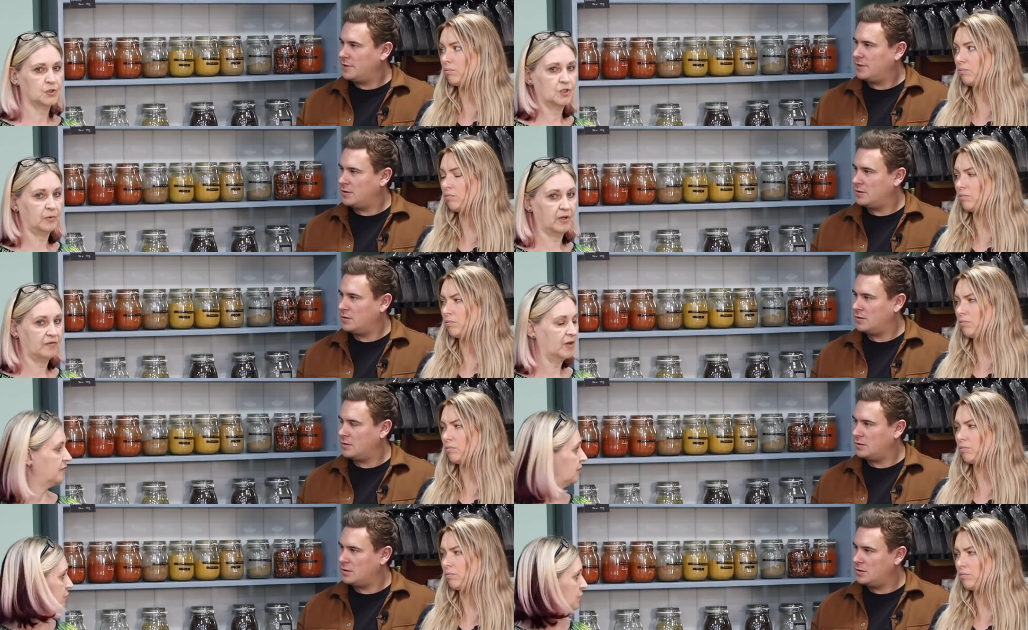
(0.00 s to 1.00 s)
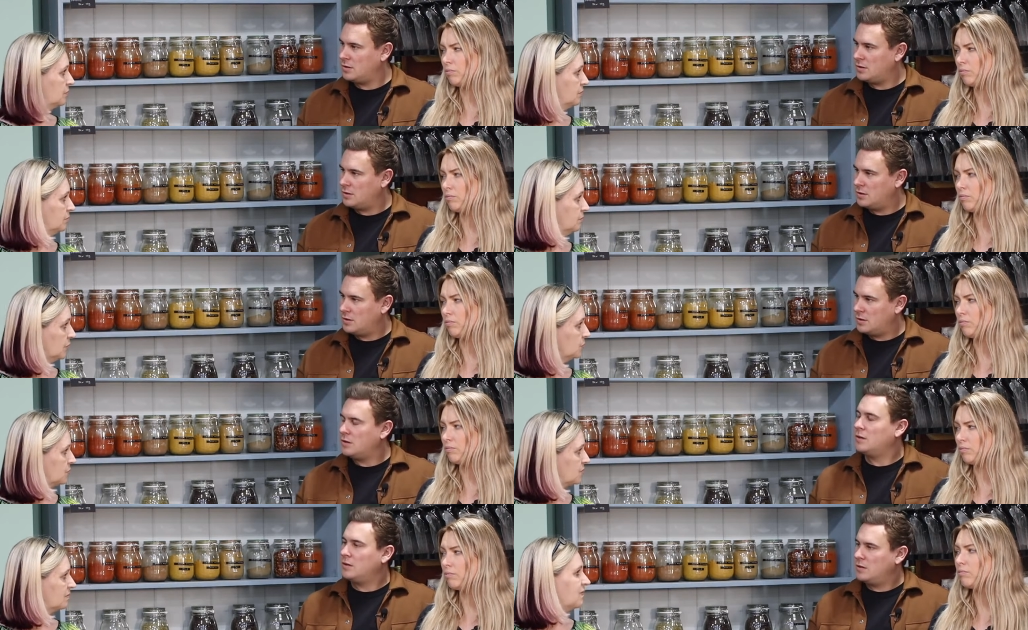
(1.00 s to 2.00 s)
Speaker 1: wanted to buy 500
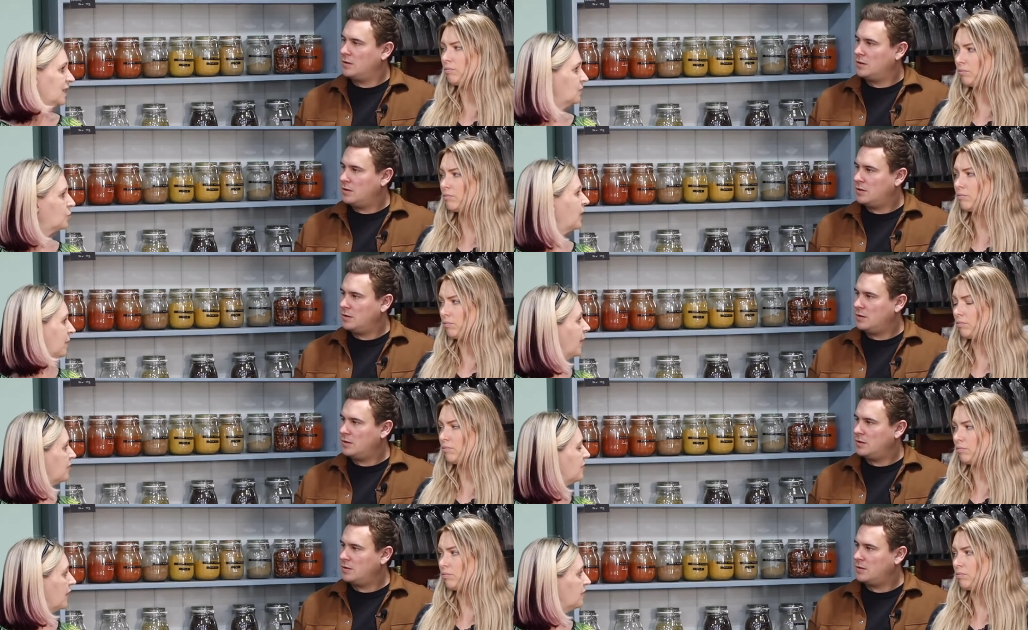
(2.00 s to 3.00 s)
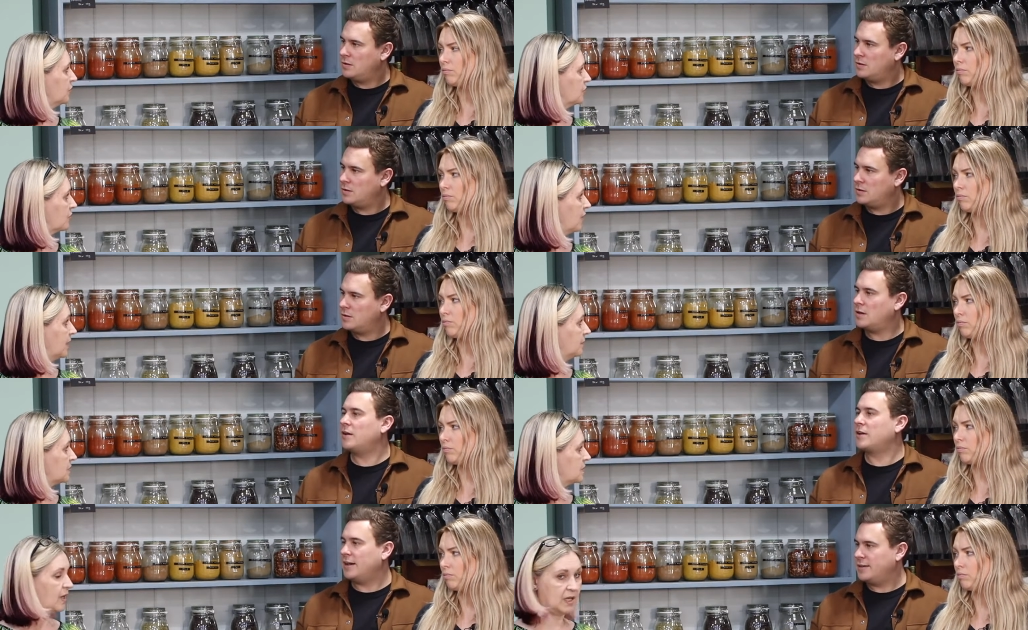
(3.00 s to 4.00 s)
mils, it would weigh about 500
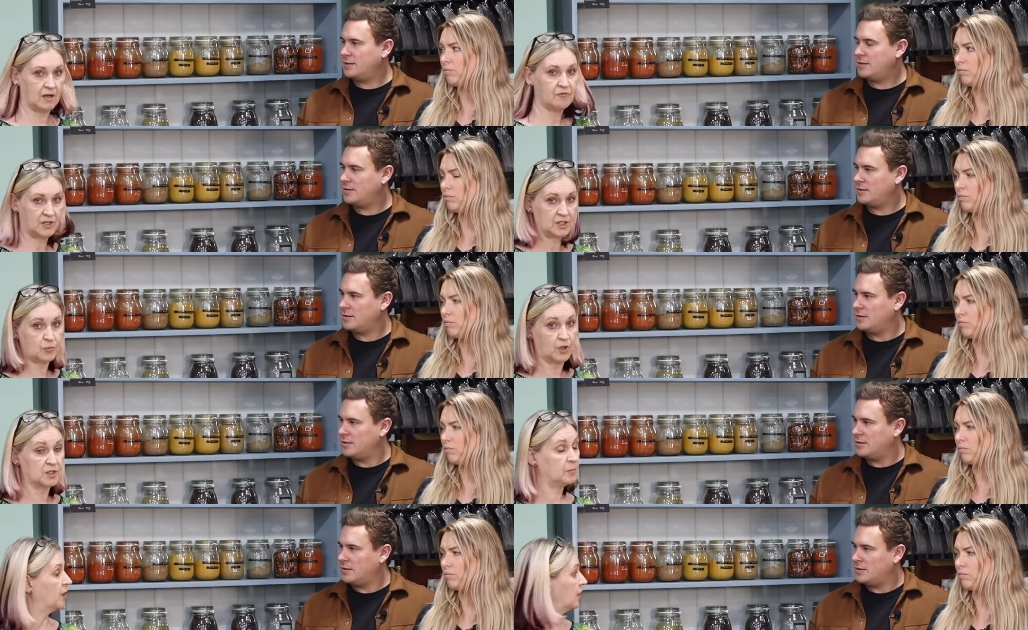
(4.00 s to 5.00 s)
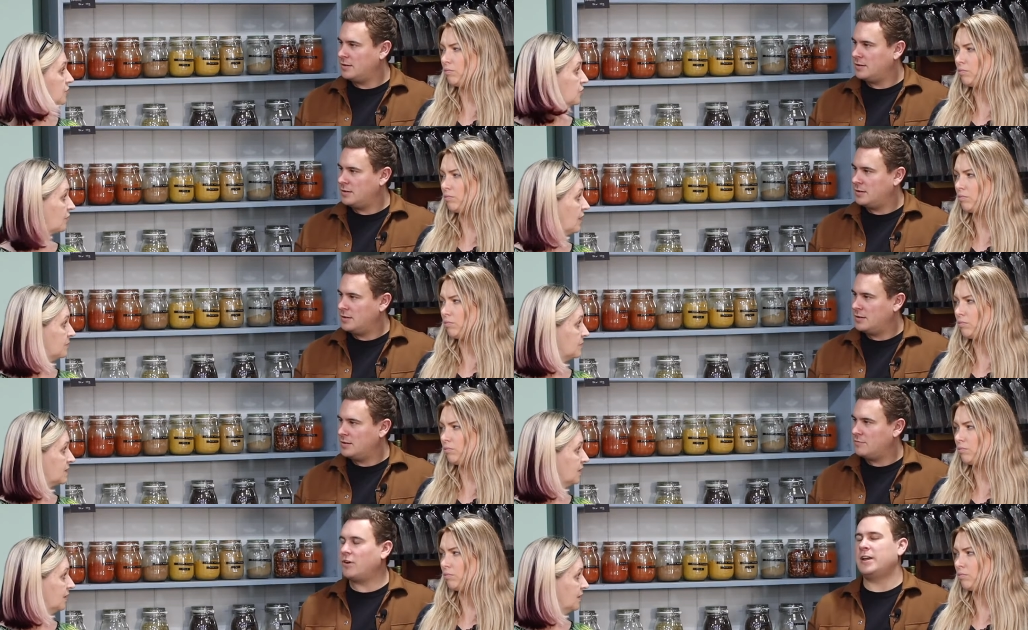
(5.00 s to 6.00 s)
grams. Okay. And is priced per 100
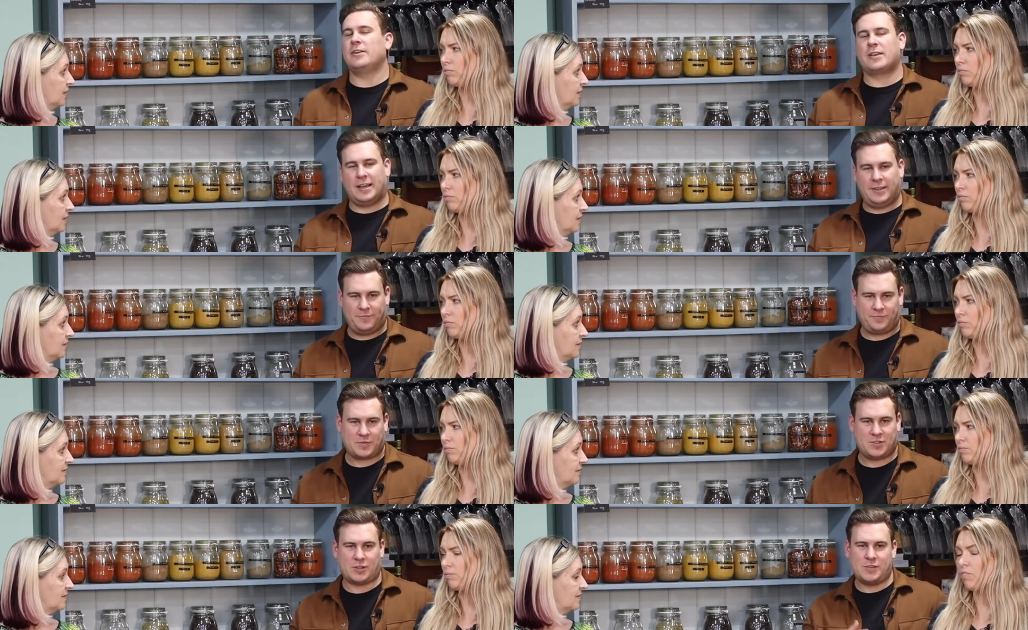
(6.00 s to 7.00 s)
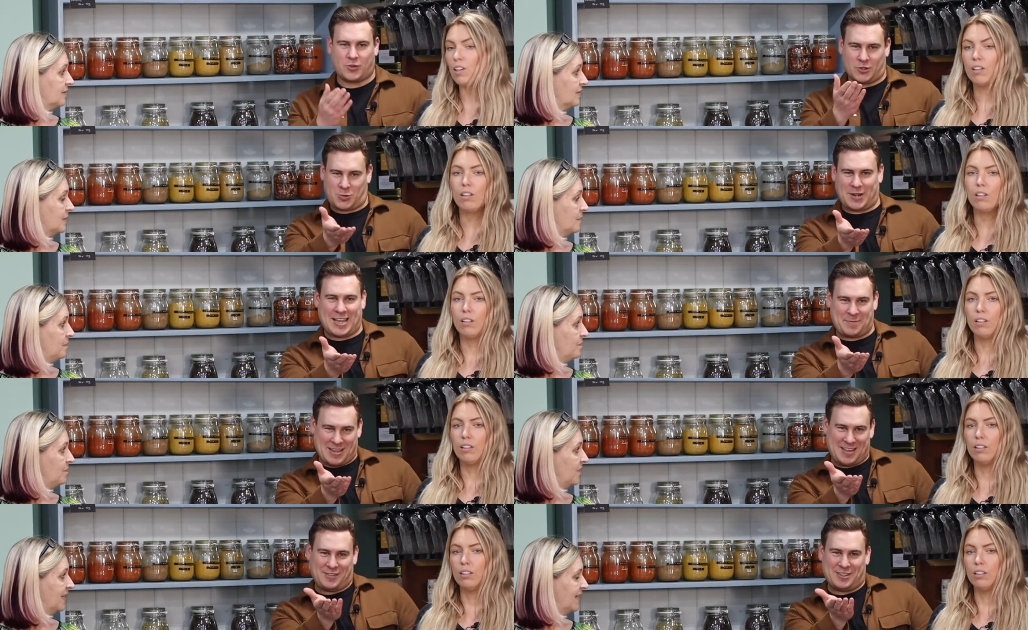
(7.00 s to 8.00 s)
grams.
Speaker 2: Right, okay. So you've got
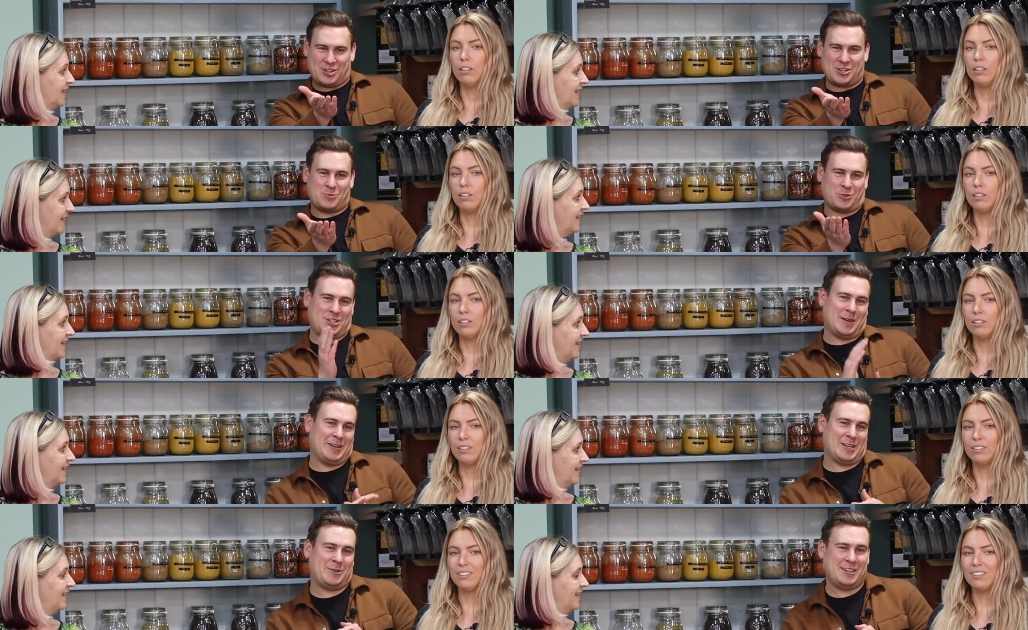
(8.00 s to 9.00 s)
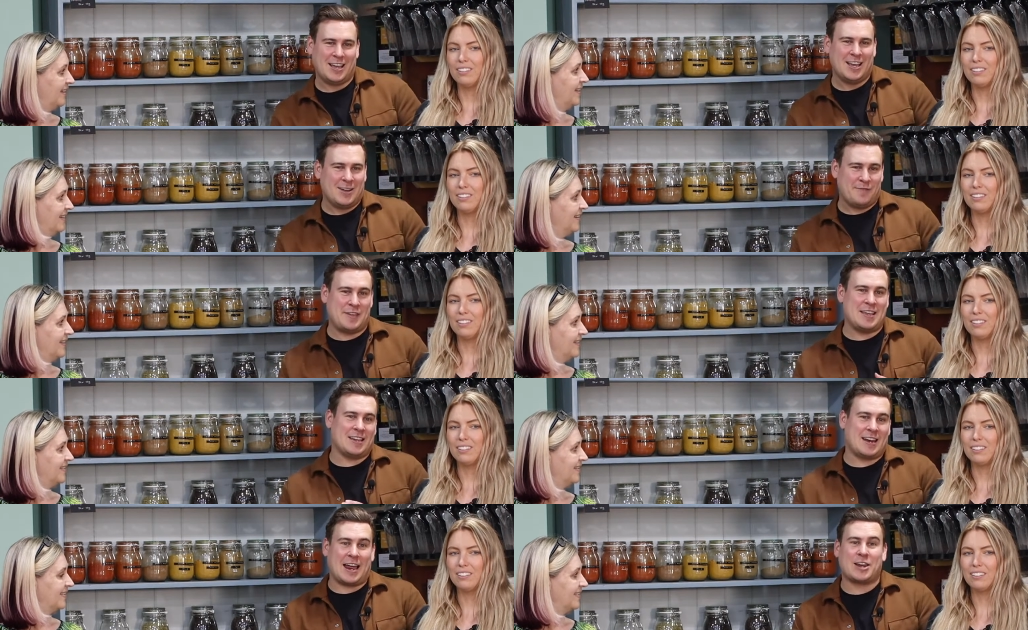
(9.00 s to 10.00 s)
28p for the ginger washing up liquid,
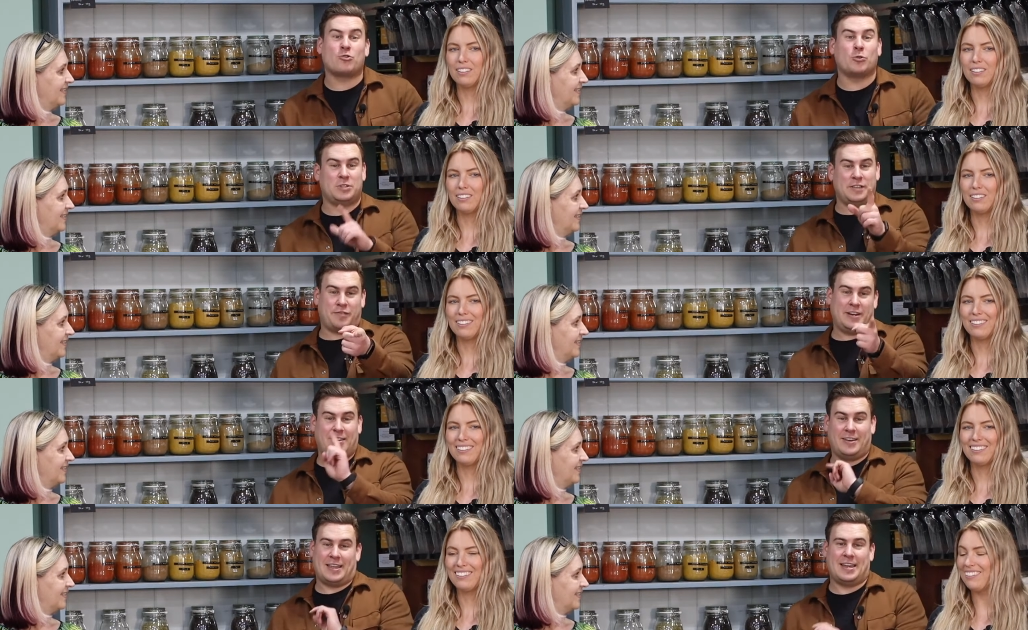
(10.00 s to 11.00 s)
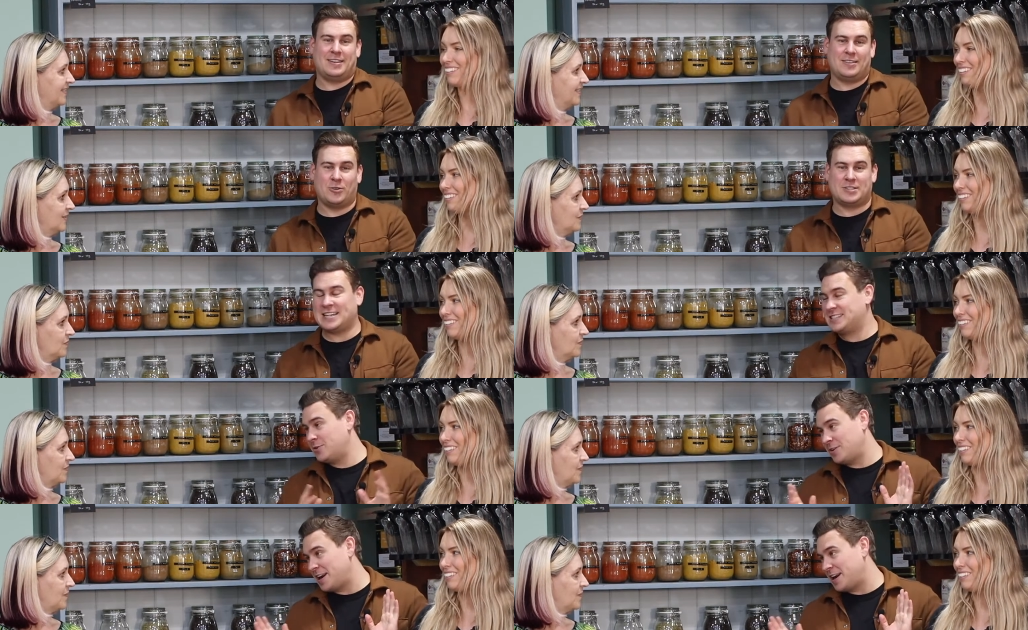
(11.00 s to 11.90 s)
vegan and cruelty free. I like that. Not tested